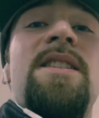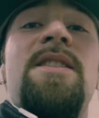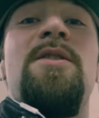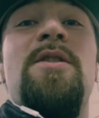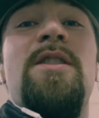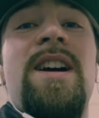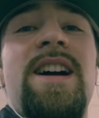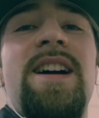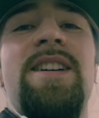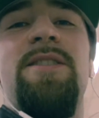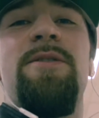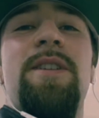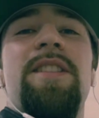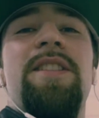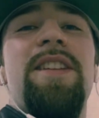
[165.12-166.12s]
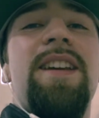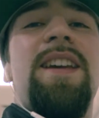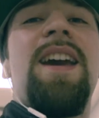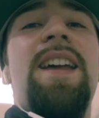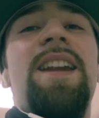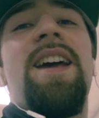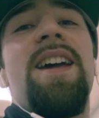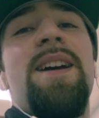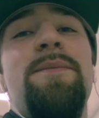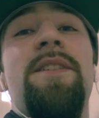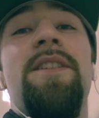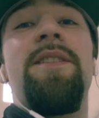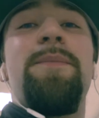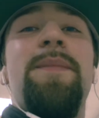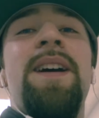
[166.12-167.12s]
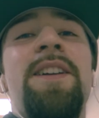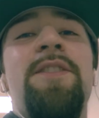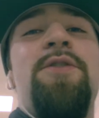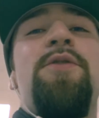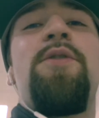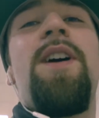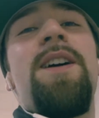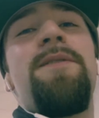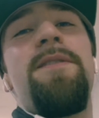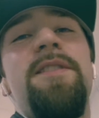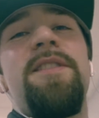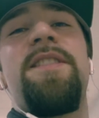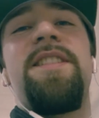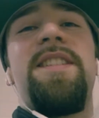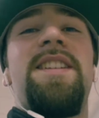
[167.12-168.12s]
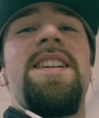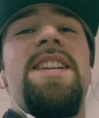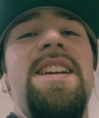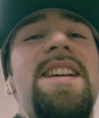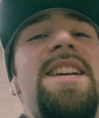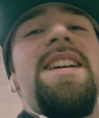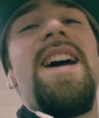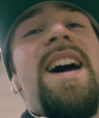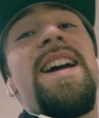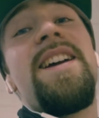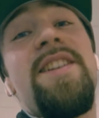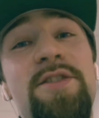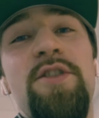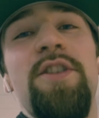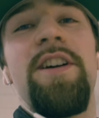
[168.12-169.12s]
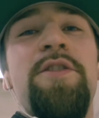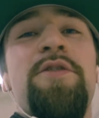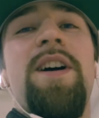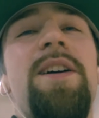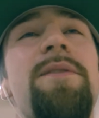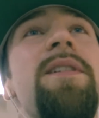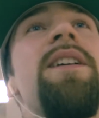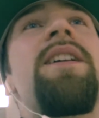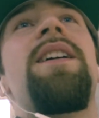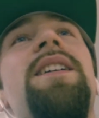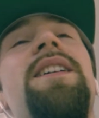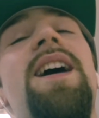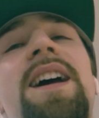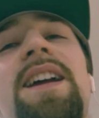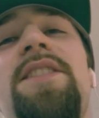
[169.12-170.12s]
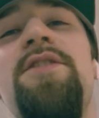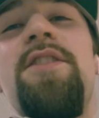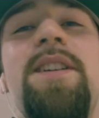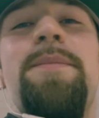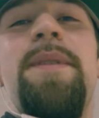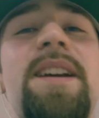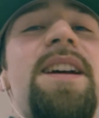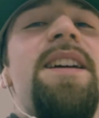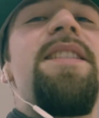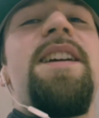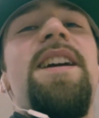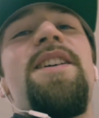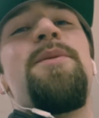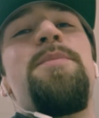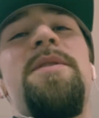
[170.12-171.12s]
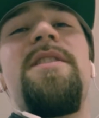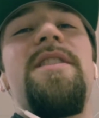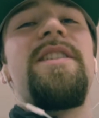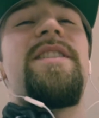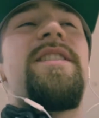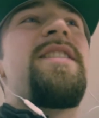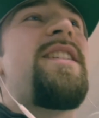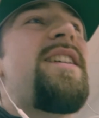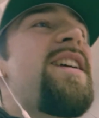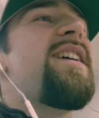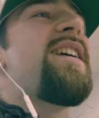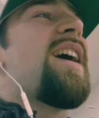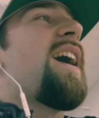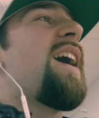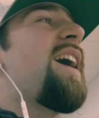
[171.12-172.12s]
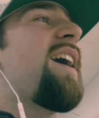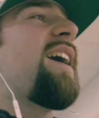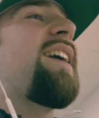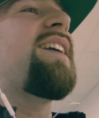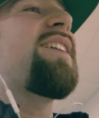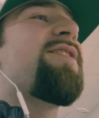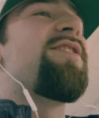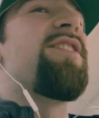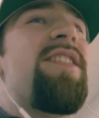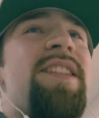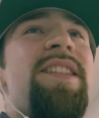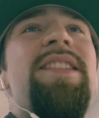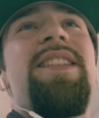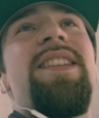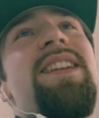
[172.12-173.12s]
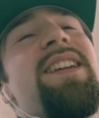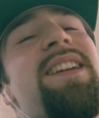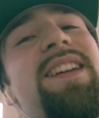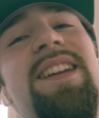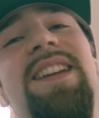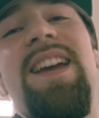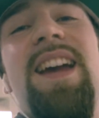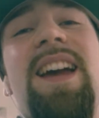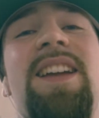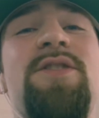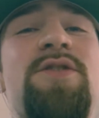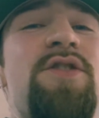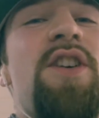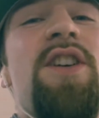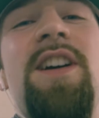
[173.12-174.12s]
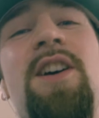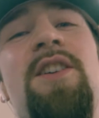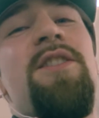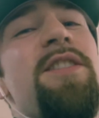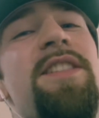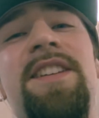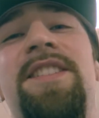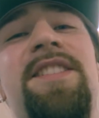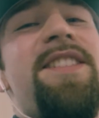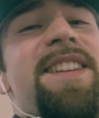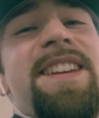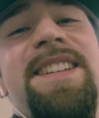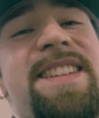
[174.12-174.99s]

Oh, once again, I am on my travels. I enjoy traveling. I enjoy being at the airport. I just enjoy all this.